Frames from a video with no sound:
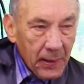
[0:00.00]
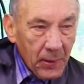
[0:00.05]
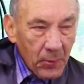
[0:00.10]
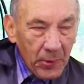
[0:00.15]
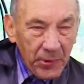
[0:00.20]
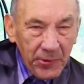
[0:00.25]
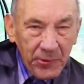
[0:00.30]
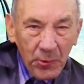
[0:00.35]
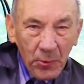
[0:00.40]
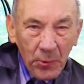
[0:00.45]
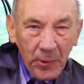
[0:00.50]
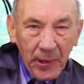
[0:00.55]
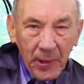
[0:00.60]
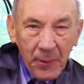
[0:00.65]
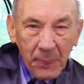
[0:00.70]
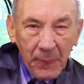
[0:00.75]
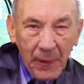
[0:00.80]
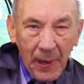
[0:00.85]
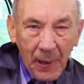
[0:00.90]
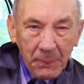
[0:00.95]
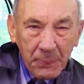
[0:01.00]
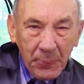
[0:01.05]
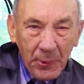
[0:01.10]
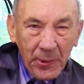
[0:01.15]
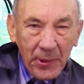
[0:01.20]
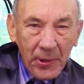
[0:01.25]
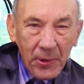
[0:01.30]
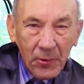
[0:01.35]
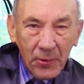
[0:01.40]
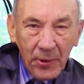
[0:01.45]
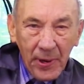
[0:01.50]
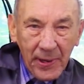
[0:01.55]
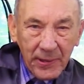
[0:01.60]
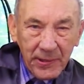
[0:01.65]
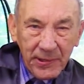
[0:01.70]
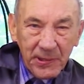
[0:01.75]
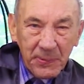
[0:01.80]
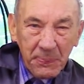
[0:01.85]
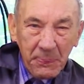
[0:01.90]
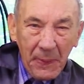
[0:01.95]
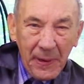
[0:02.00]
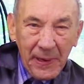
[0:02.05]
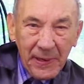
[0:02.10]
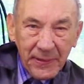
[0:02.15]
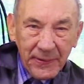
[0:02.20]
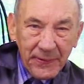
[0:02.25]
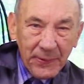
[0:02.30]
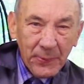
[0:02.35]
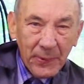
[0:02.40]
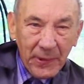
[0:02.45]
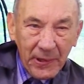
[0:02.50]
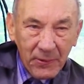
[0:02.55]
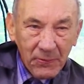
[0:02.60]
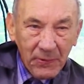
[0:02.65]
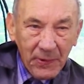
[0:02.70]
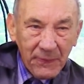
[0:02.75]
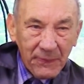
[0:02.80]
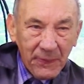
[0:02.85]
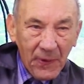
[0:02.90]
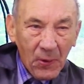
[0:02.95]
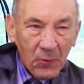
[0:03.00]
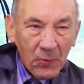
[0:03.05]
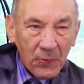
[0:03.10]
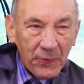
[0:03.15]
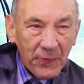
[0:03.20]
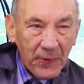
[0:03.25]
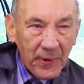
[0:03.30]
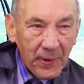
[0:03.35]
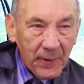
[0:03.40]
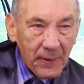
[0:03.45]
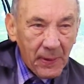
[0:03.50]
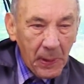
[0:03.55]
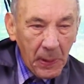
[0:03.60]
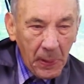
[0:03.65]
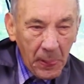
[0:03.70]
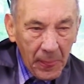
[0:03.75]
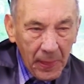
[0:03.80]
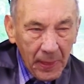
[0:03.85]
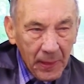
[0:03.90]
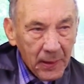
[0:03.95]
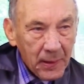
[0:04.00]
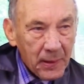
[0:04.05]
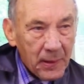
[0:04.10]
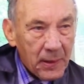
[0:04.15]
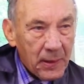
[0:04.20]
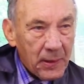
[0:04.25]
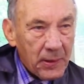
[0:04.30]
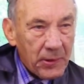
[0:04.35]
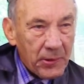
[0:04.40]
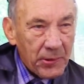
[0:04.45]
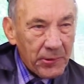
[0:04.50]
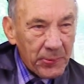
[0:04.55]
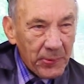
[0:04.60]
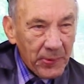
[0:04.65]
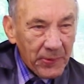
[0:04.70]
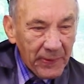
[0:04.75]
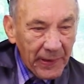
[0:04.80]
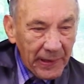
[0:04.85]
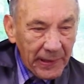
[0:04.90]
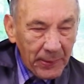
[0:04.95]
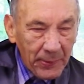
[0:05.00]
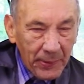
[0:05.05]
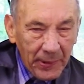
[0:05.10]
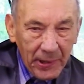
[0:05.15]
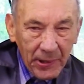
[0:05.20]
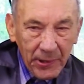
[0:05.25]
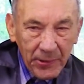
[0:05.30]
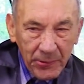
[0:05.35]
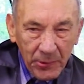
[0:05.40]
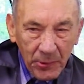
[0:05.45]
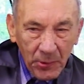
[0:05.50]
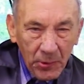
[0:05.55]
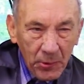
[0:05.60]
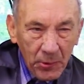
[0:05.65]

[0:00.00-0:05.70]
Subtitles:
We're talking about putting it on our spit so we can revolve it, because we reckon we're going to do a